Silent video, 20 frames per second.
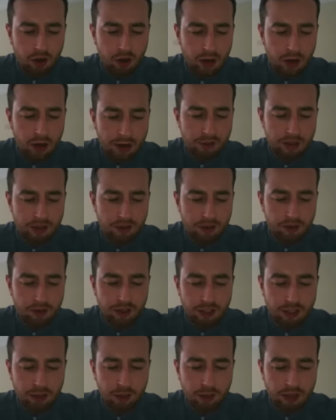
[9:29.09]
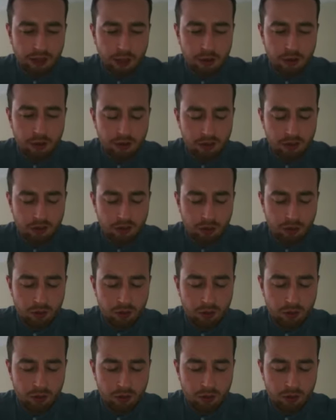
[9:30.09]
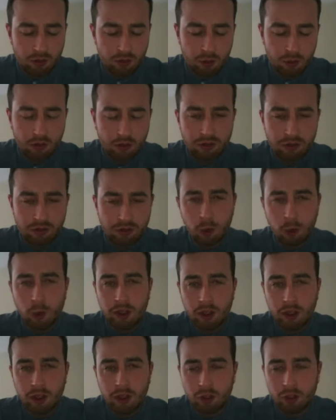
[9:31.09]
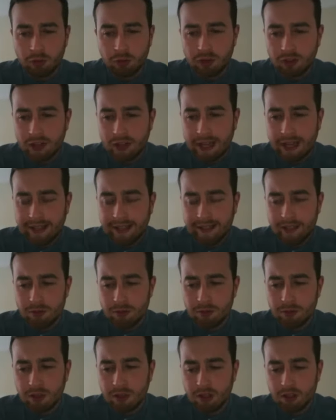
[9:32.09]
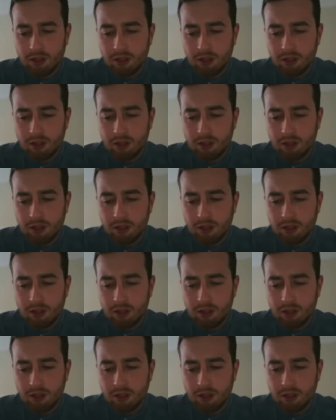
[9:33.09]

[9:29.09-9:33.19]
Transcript: our web server did go down, and we obviously got in touch with our tech team.